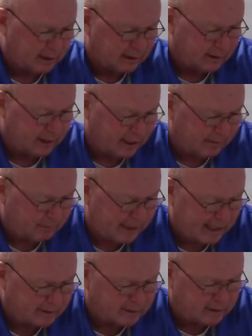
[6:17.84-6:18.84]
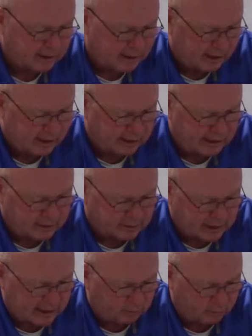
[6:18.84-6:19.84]
the ampacity, and they
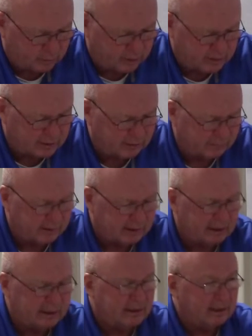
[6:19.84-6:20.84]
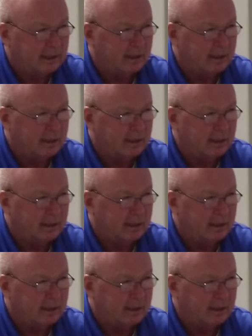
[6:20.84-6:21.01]
just kind of word it differently,